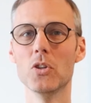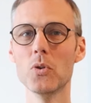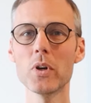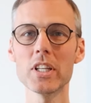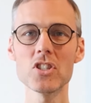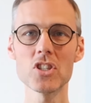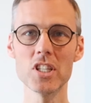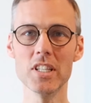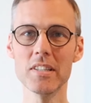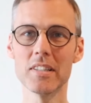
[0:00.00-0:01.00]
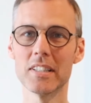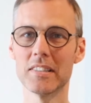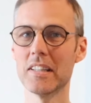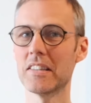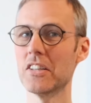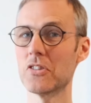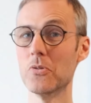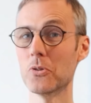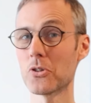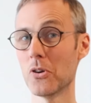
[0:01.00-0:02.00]
You can see that this
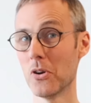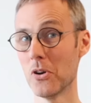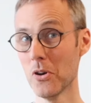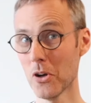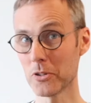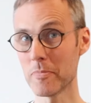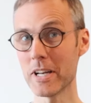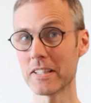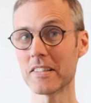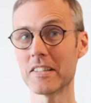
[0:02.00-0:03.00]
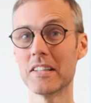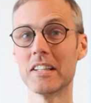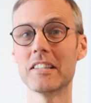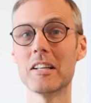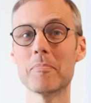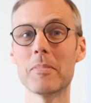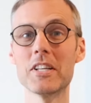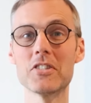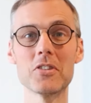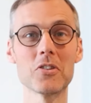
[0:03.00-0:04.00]
looks a lot better than
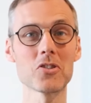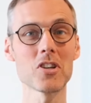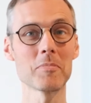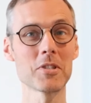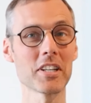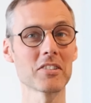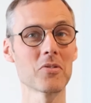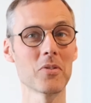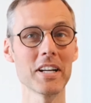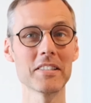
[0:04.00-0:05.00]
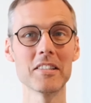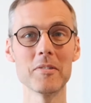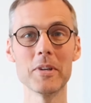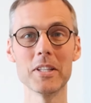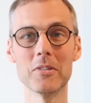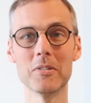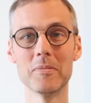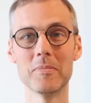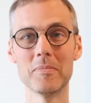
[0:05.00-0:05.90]
placing your subject right in the middle.